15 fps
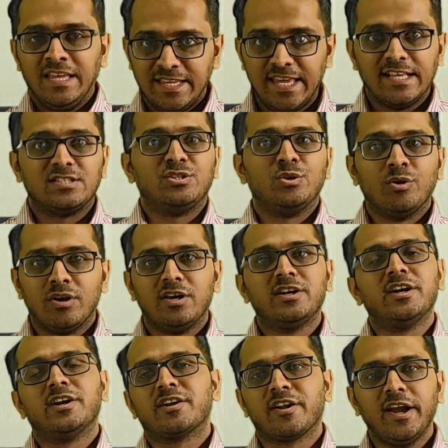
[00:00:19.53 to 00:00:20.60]
Yes, you heard
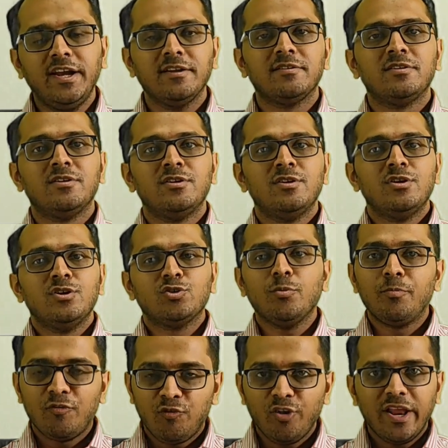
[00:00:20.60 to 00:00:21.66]
it right. So
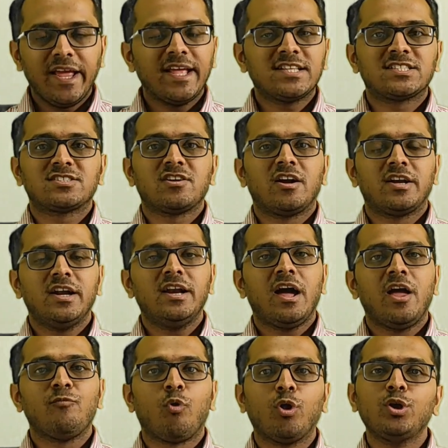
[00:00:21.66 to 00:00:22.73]
before I get started,
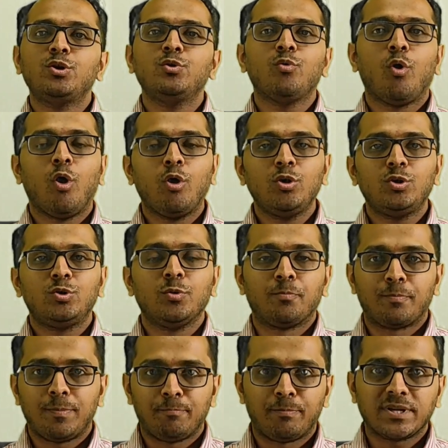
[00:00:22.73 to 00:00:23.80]
I want you all to
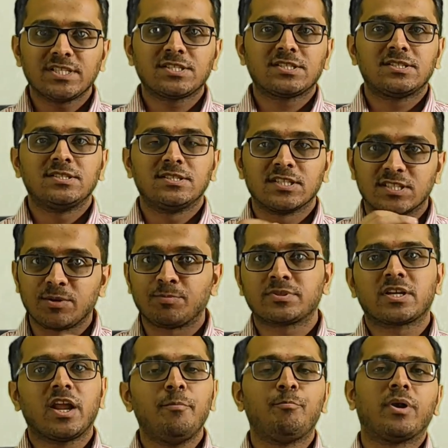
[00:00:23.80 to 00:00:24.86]
press the
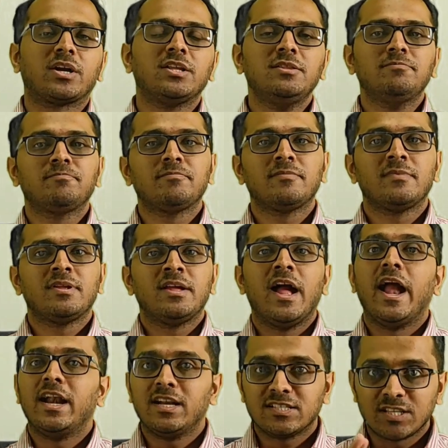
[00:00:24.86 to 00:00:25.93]
subscribe button
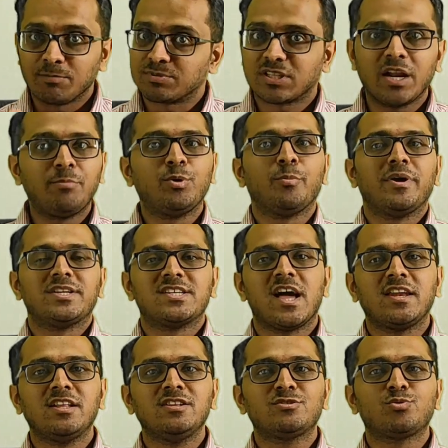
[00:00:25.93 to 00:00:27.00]
and subscribe to my
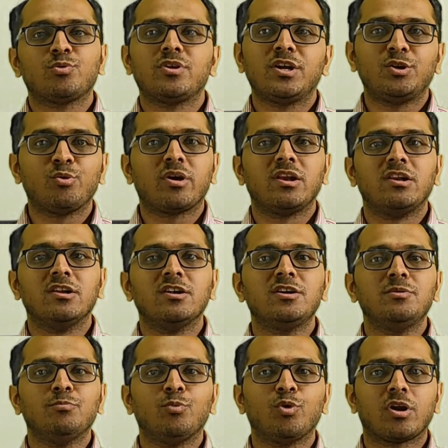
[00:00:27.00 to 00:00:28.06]
channel so that you can
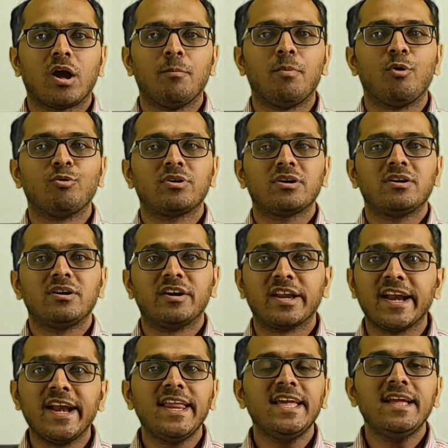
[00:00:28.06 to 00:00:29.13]
learn more about
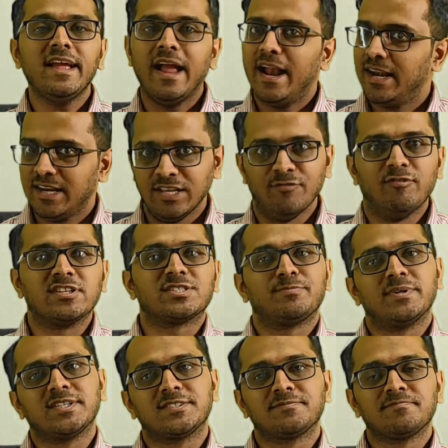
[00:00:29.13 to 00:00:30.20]
trading and investments.